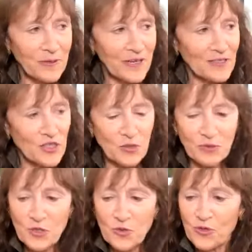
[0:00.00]
But as you
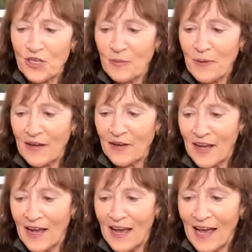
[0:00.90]
were talking about
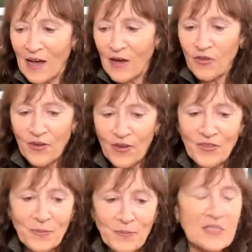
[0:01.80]
how
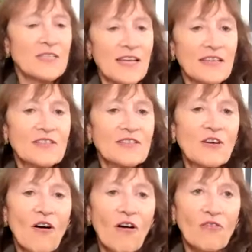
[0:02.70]
the mistakes
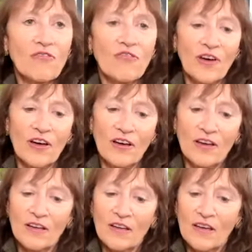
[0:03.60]
of
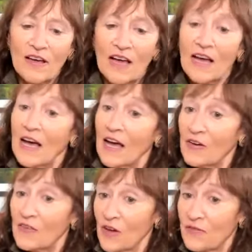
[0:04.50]
uh,
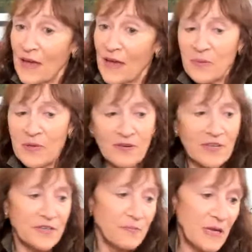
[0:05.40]
of, of, that
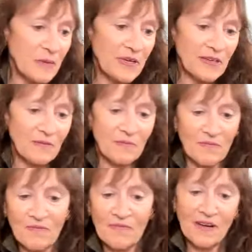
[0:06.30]
period maybe
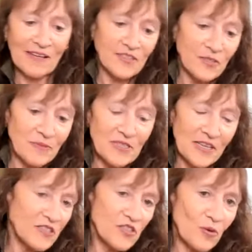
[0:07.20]
led to
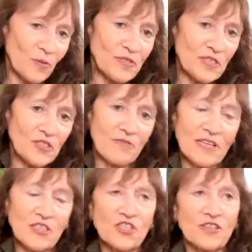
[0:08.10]
mistakes in the opposite
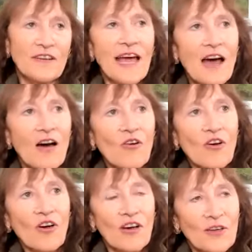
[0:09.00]
direction now,
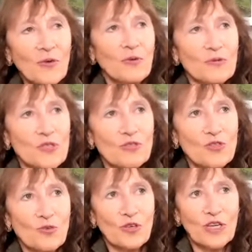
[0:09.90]
we're also
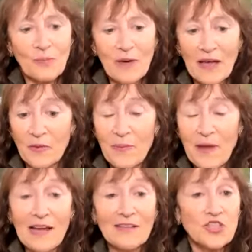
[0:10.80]
talking about the
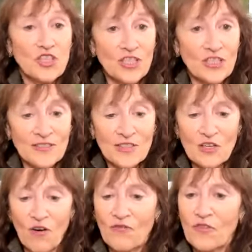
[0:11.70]
balance sheets
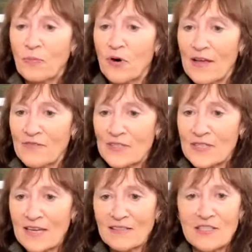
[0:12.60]
of the private
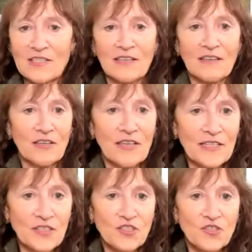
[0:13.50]
sector,
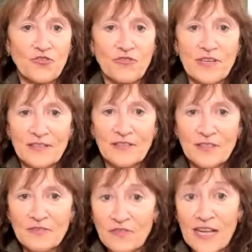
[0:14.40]
industry,
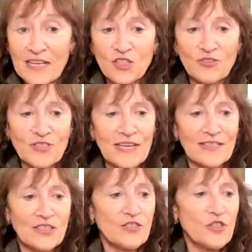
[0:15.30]
and financial
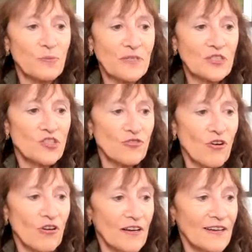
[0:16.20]
sector so much
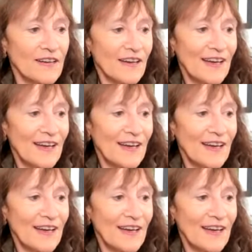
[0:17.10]
stronger